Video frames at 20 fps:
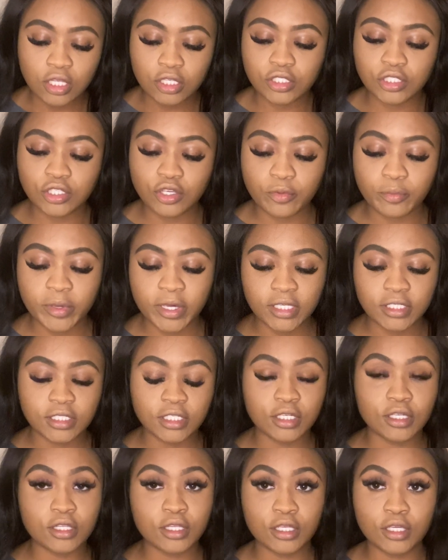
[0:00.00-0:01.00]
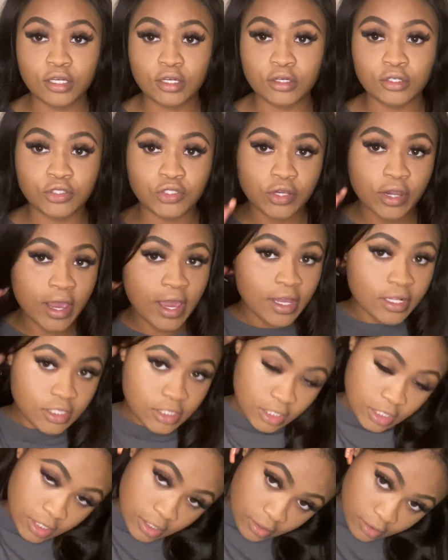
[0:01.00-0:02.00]
So basically, you're
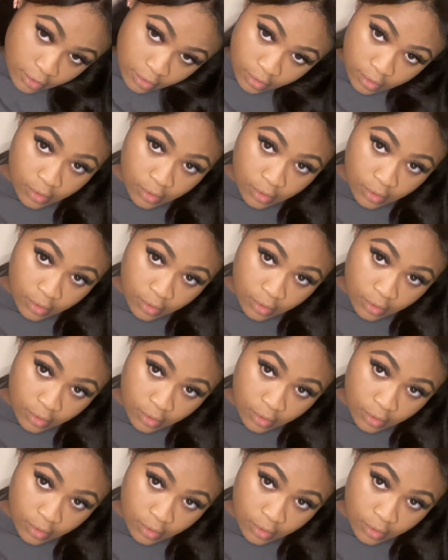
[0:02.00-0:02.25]
attracting